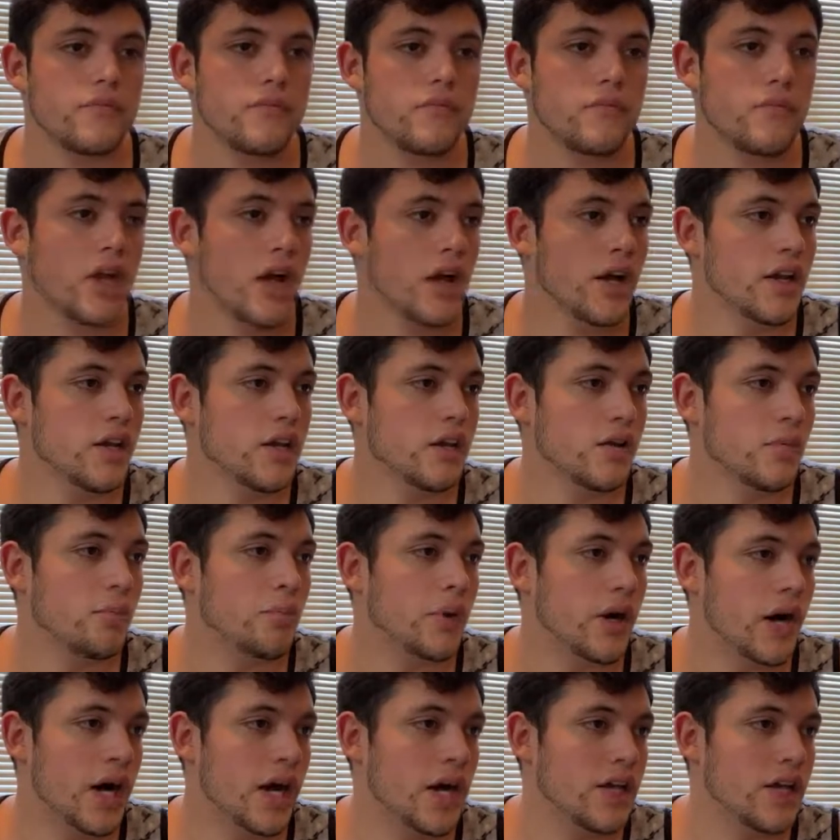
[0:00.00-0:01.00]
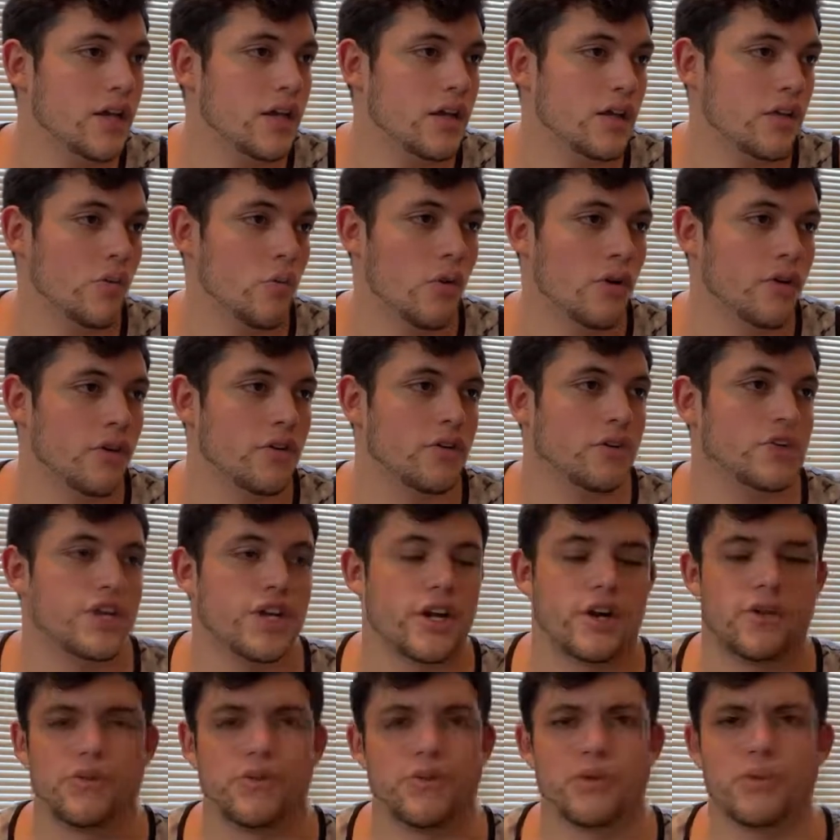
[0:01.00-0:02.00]
I ended up buying
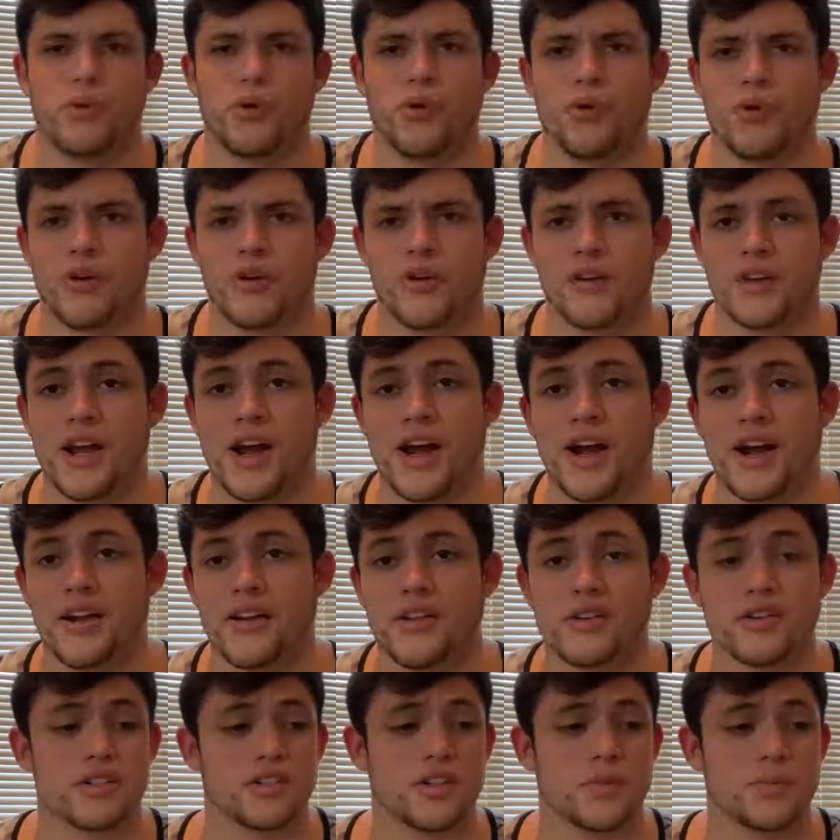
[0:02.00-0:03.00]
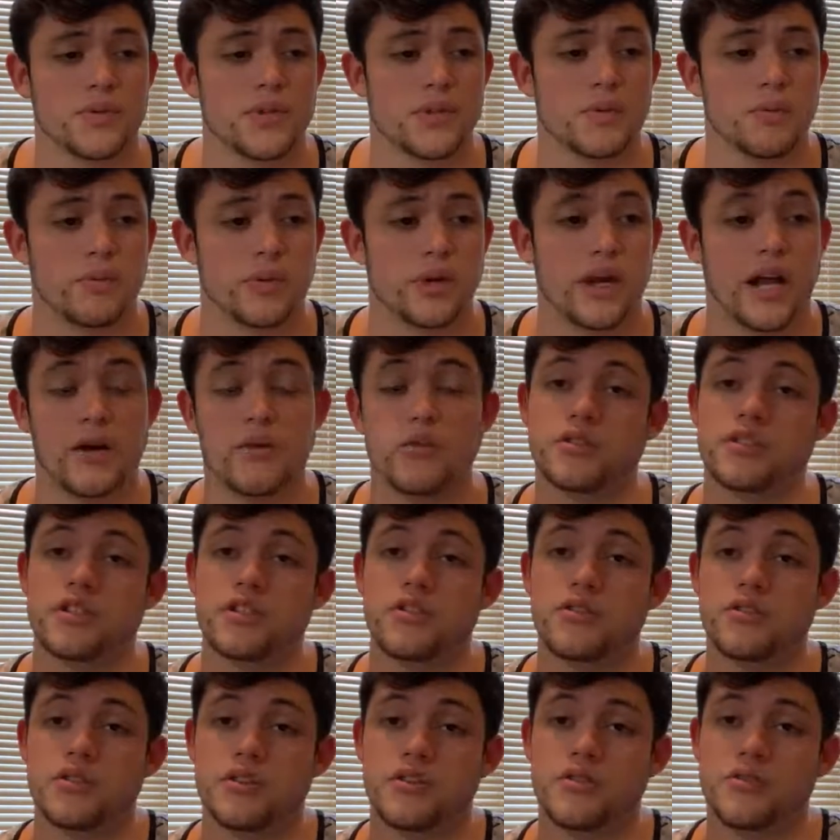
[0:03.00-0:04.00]
Wondershare Filmora 9 or something, but I was
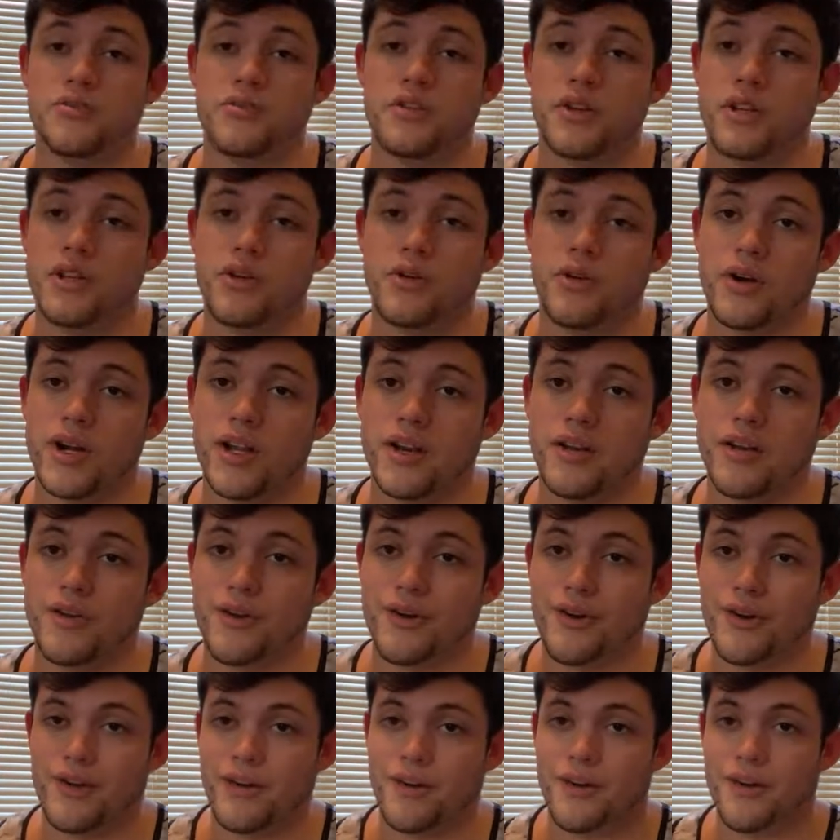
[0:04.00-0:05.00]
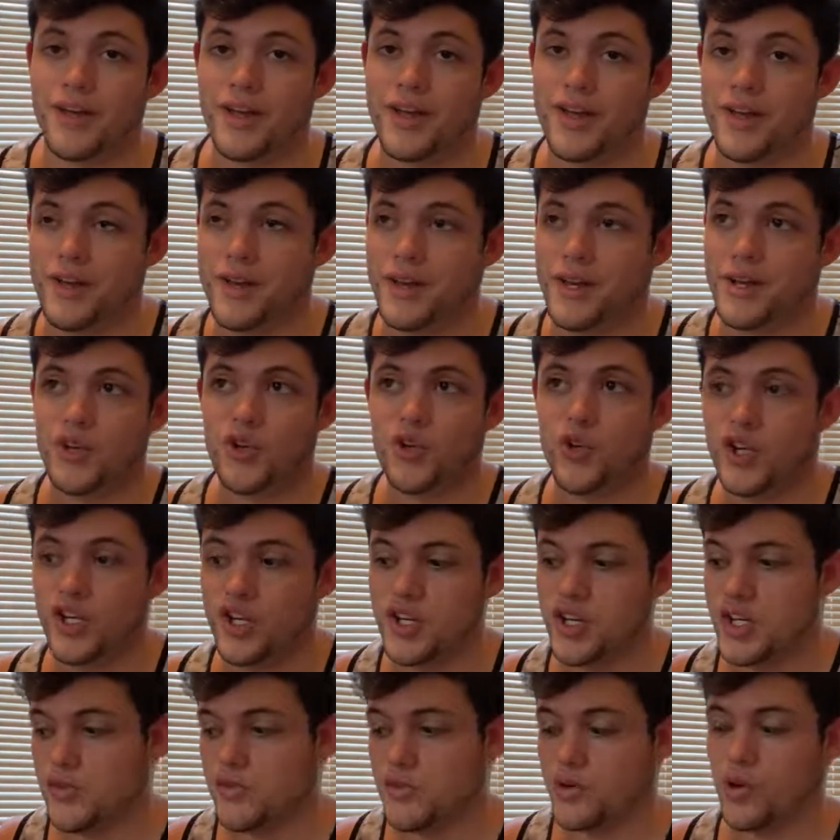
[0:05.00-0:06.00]
using Video Editor, and I
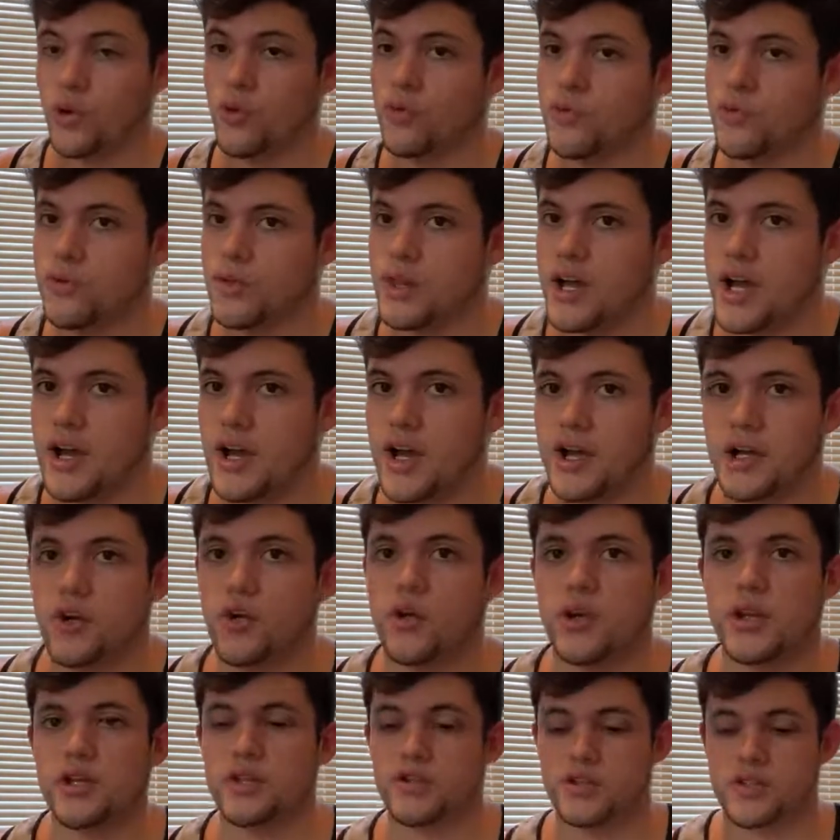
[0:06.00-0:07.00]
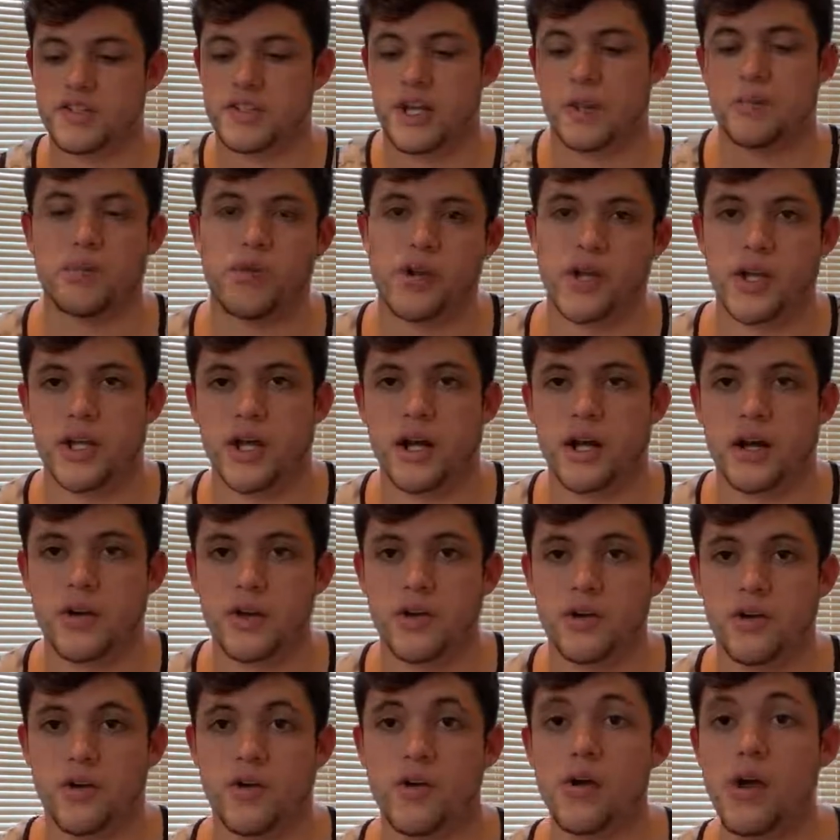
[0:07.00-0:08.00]
couldn't even overlap. I couldn't separate
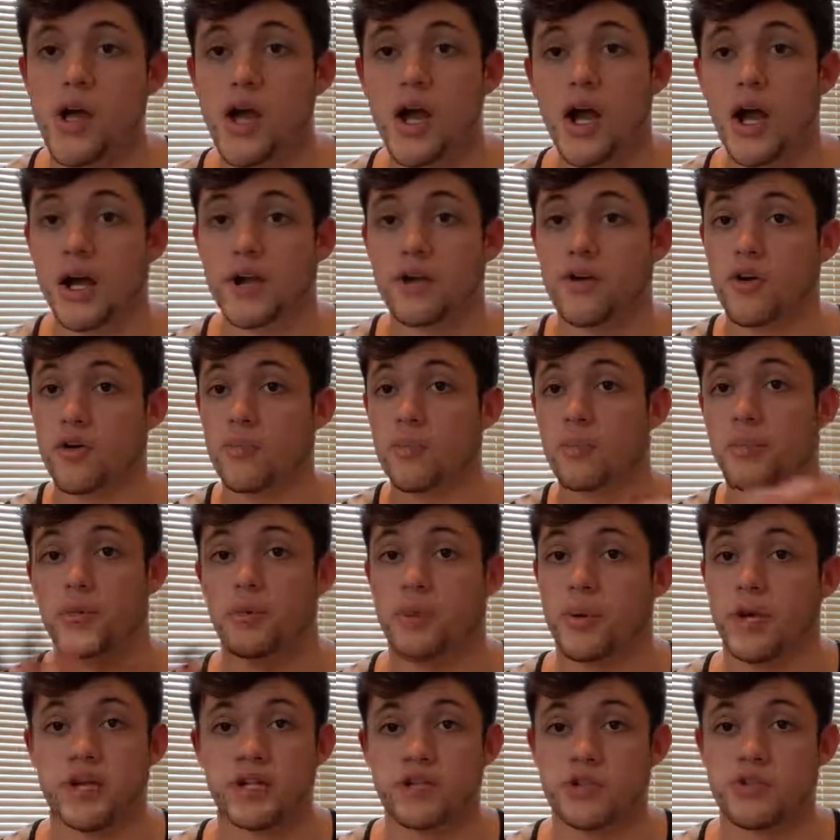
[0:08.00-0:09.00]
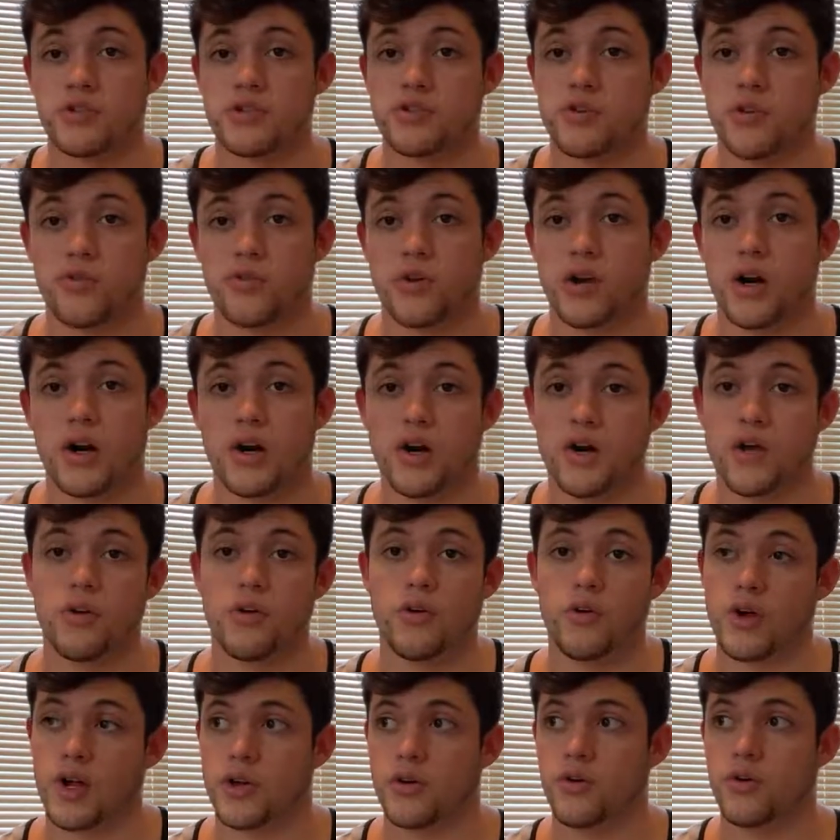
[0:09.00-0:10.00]
audio. I couldn't put pictures over
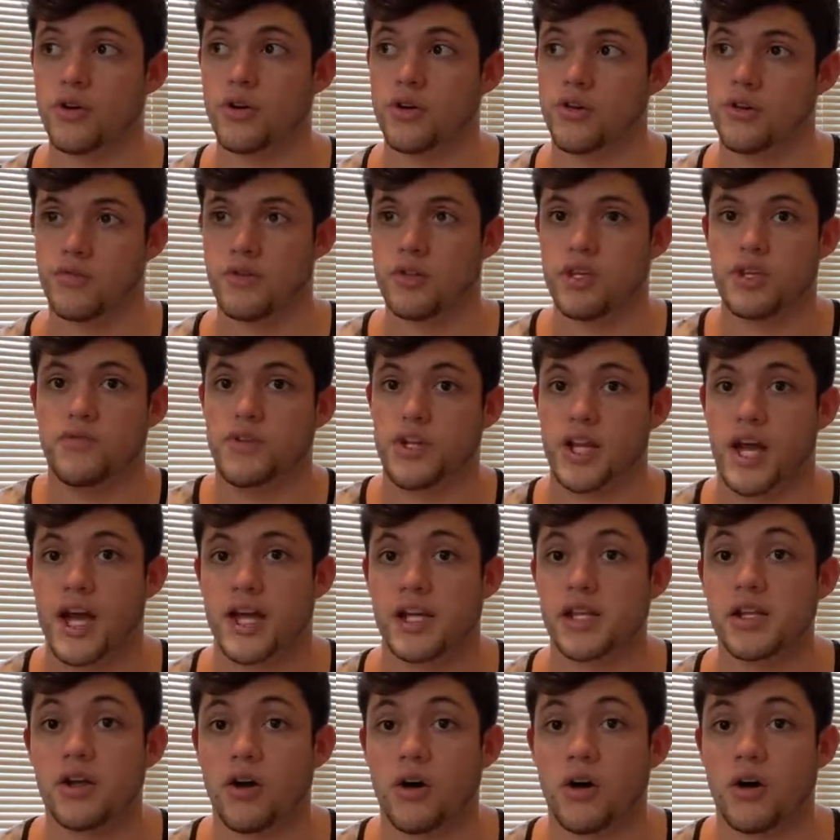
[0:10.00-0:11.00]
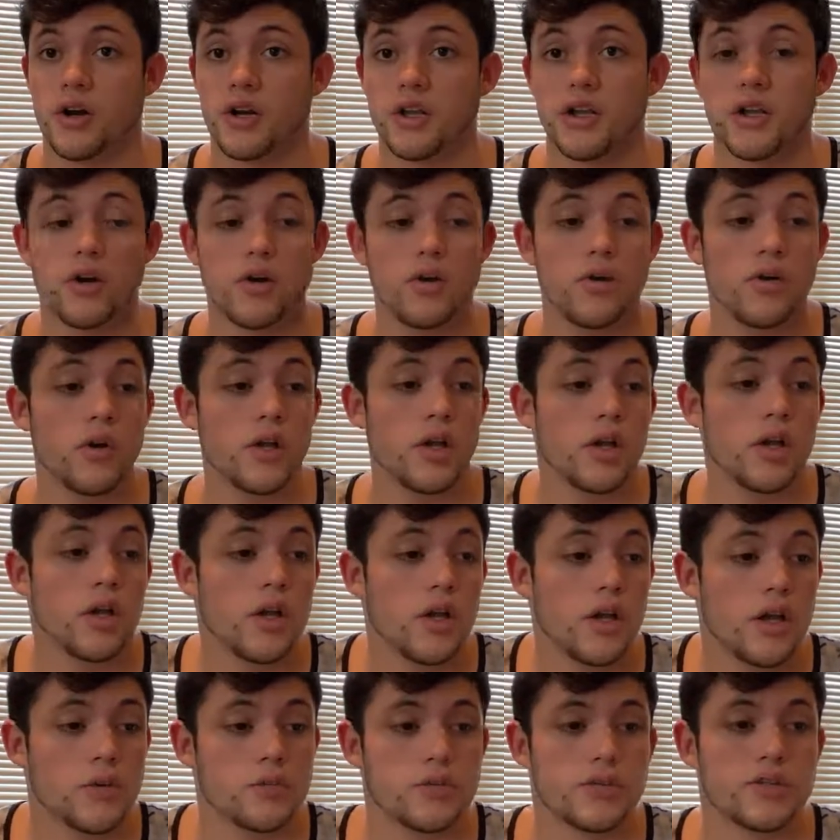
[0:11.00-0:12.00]
audio. I couldn't even edit audio.
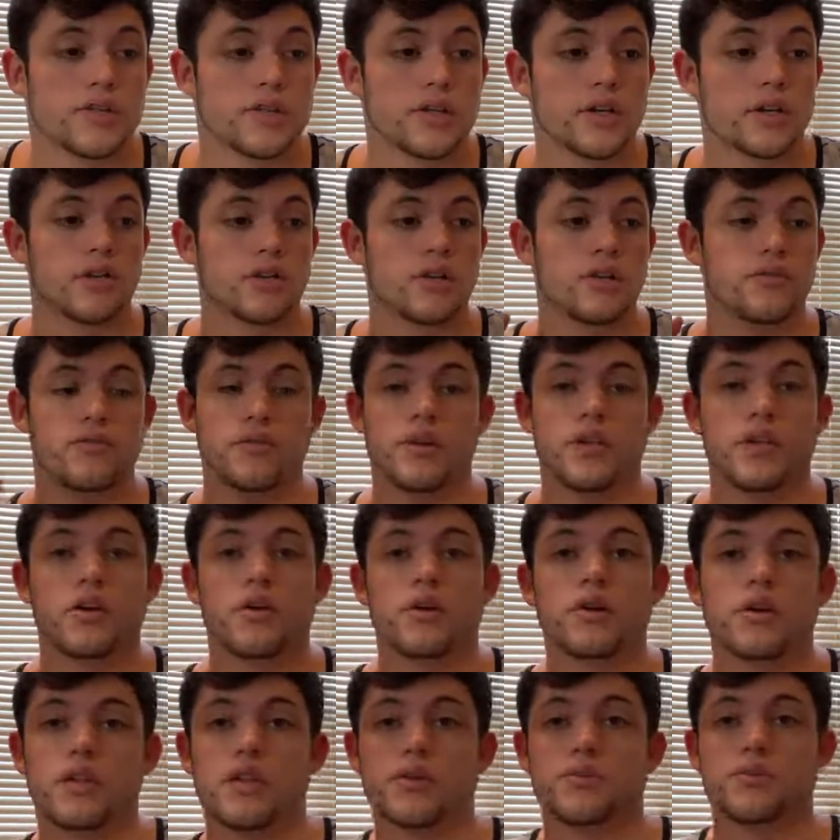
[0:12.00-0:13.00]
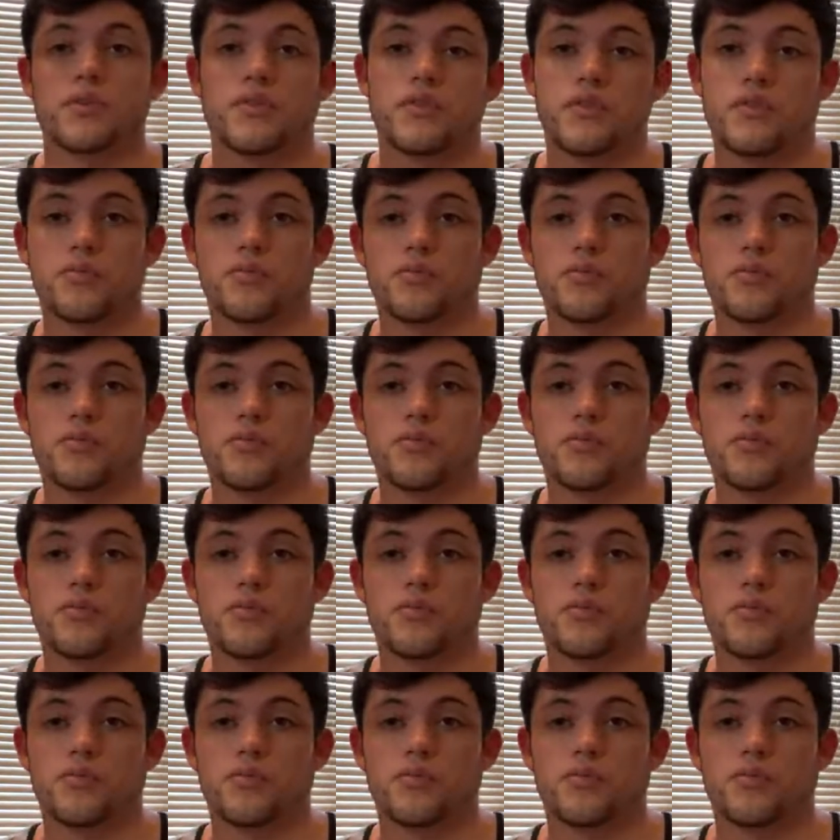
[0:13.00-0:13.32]
It was literally video clips